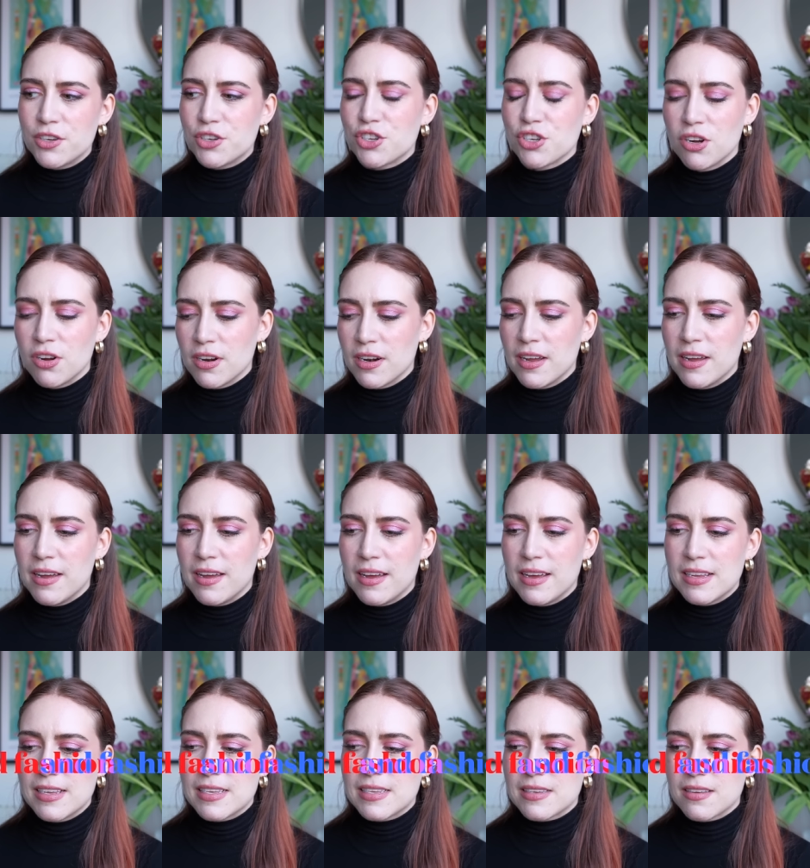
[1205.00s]
Shauna
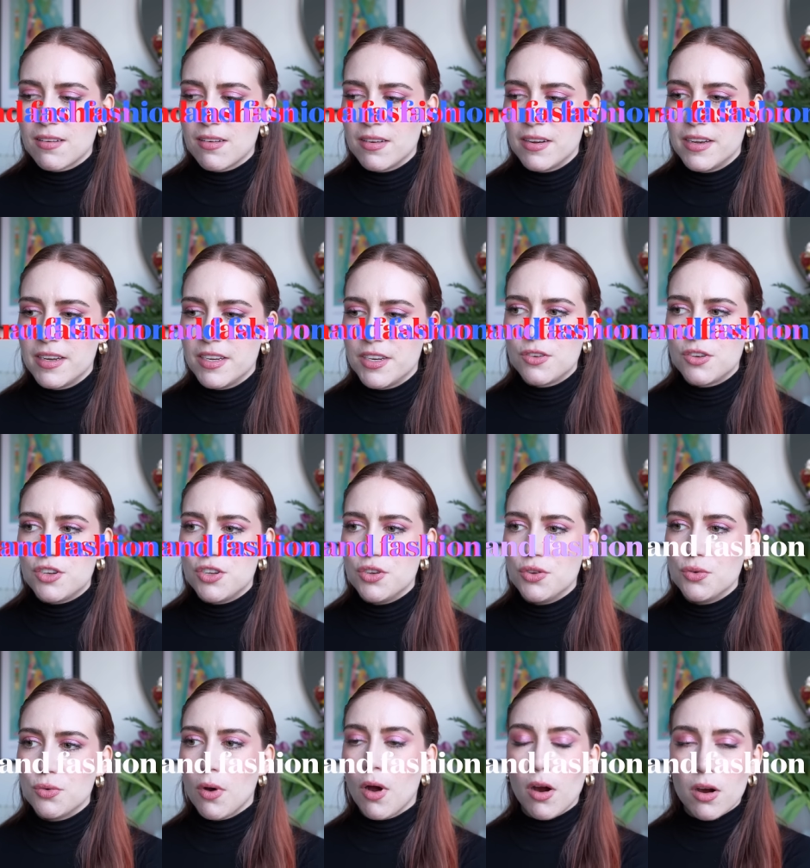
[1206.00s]
has gotten
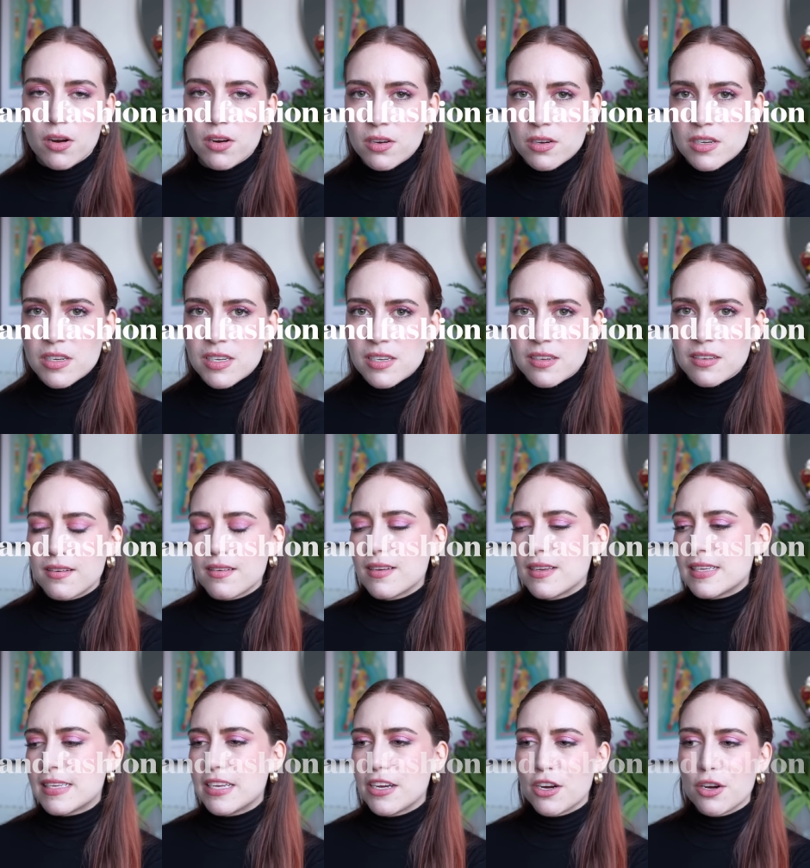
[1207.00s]
into art
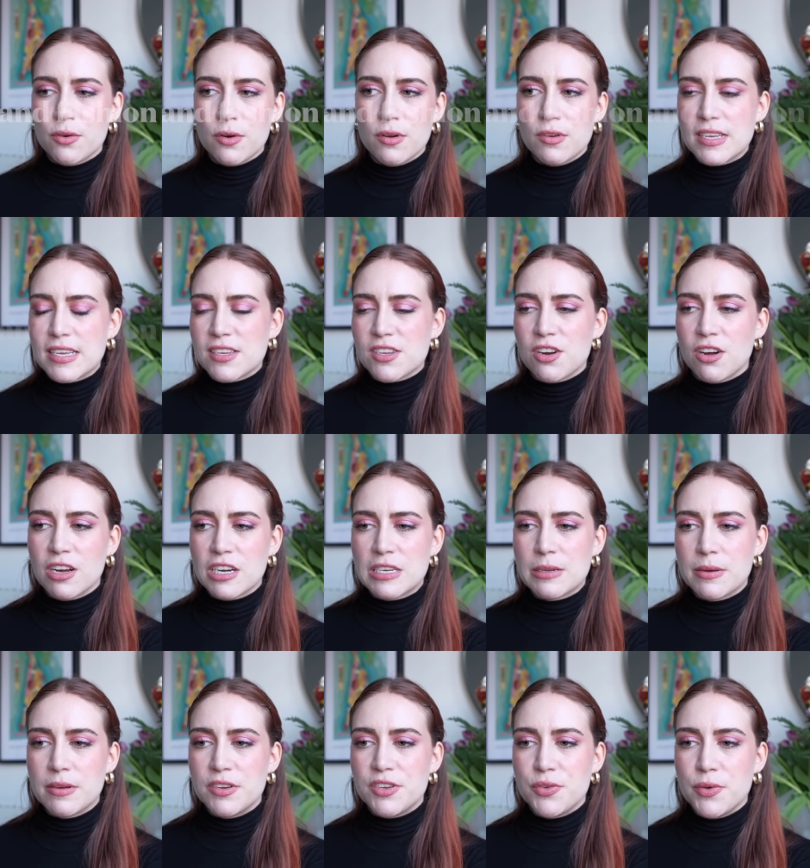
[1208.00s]
Sarah Rose has talked
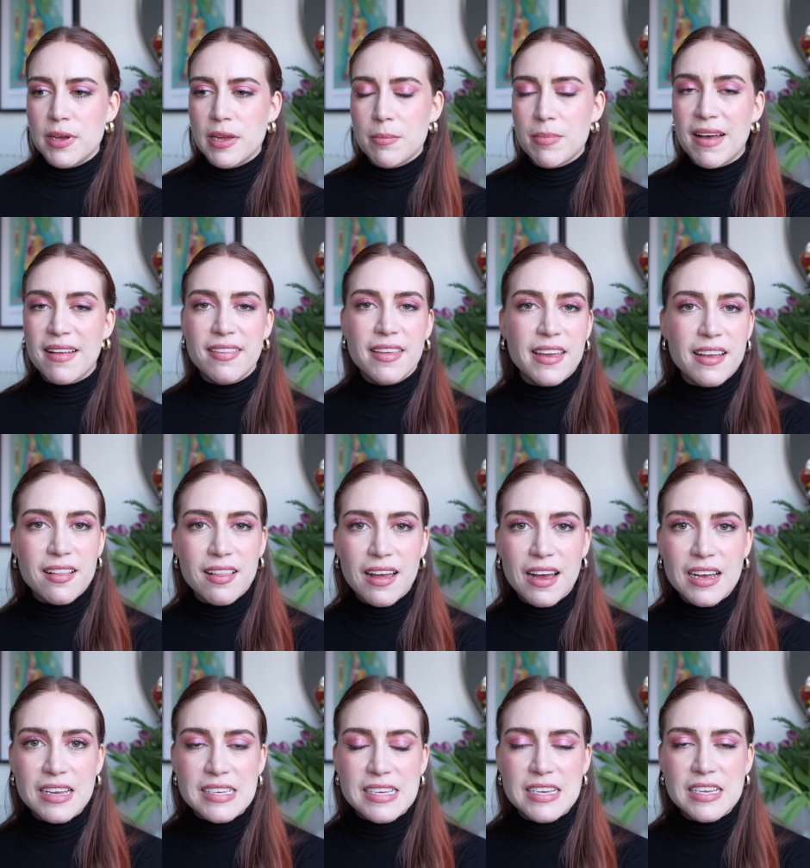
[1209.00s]
about doing ballet
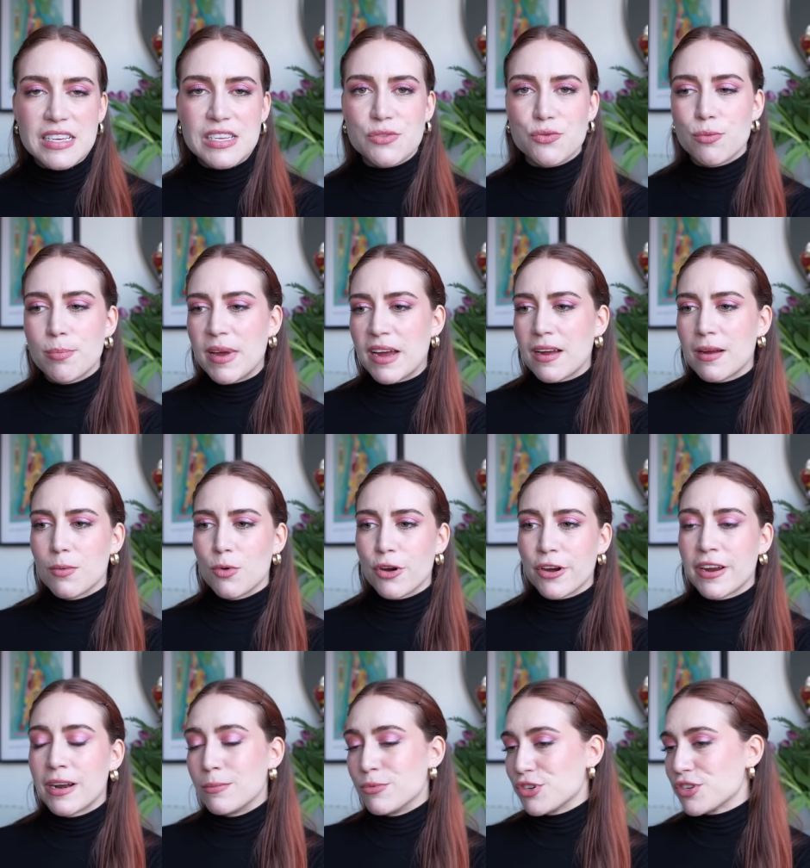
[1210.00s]
classes. Rebecca
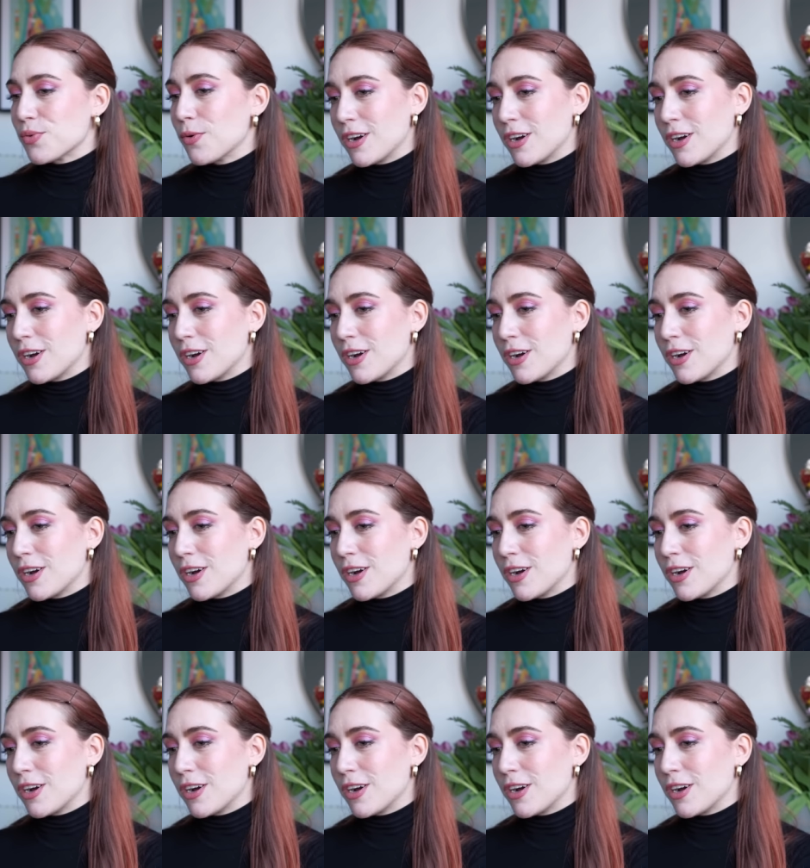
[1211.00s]
Morgan, I'm just